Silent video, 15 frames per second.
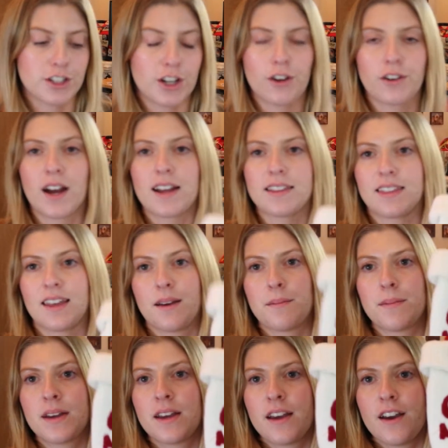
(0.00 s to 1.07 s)
ago got
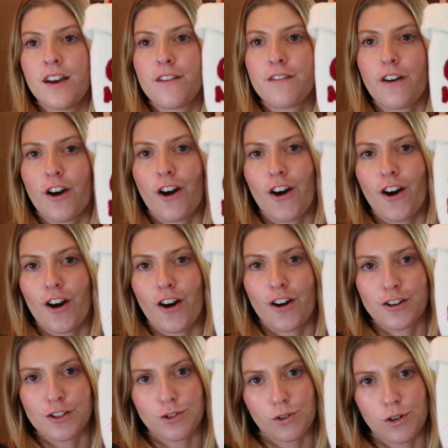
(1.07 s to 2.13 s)
them for
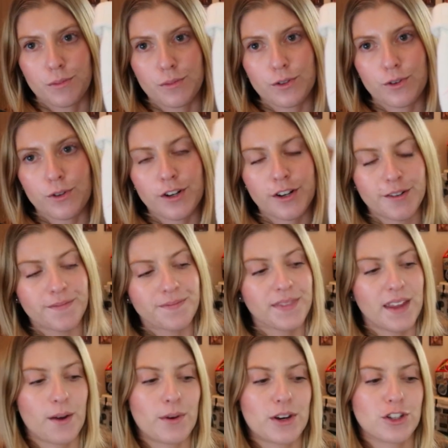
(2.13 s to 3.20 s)
our dorm door,
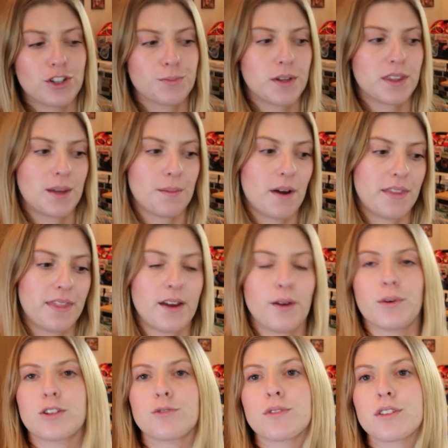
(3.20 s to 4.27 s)
and we just put them on there,
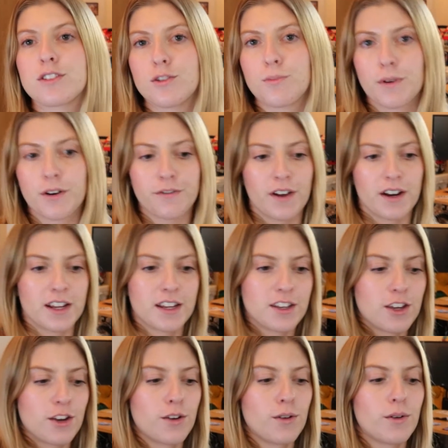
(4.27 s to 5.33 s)
which was super fun and
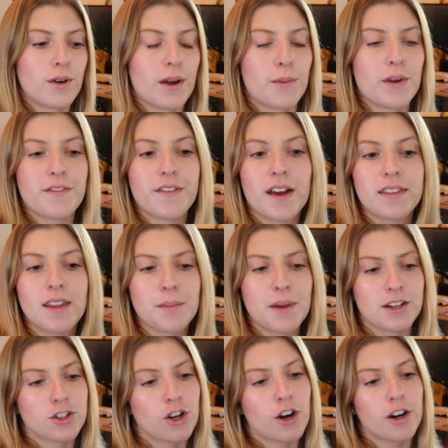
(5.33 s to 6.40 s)
cute, and we found them
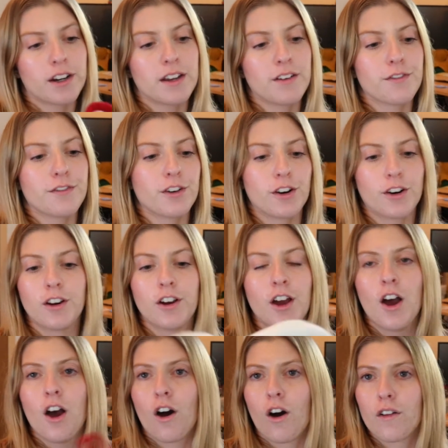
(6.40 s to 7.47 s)
at Target for
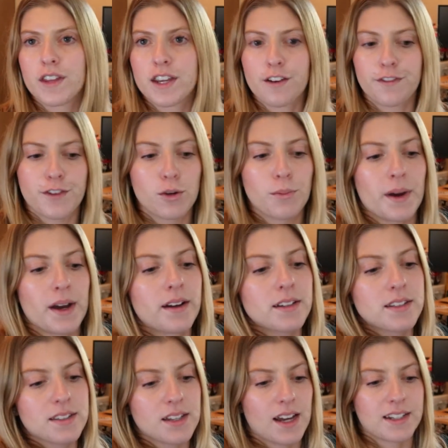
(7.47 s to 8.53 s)
only a few
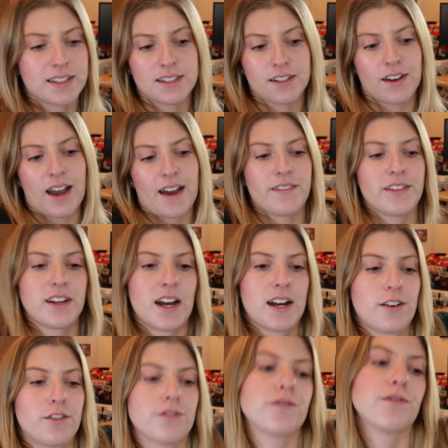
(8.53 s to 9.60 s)
bucks. I still have it. I
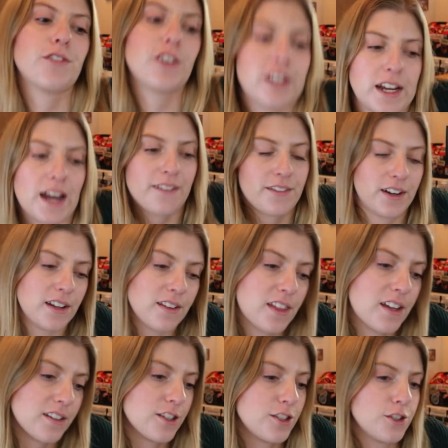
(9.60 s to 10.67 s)
don't really have
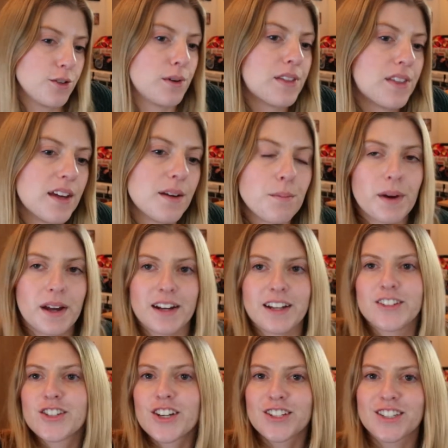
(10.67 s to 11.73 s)
anything to do with it, but
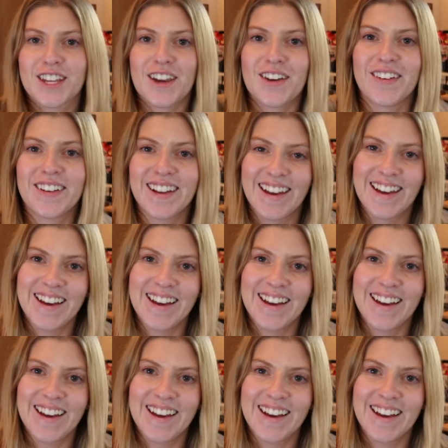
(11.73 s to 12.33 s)
it's just cute.